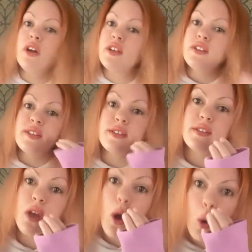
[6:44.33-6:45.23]

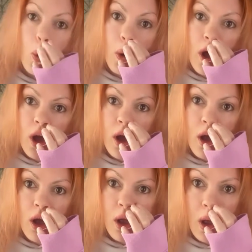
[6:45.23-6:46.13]
So,
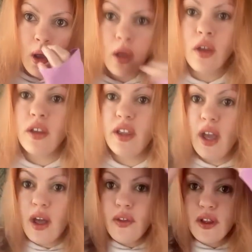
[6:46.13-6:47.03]

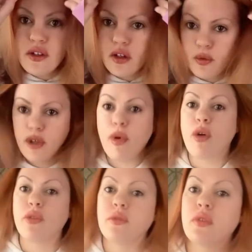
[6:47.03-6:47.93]
yeah, that took me
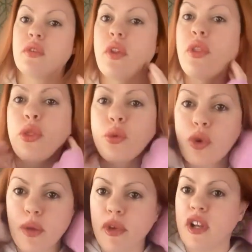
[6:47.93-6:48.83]
about
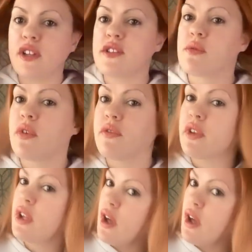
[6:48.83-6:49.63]
3 minutes roughly.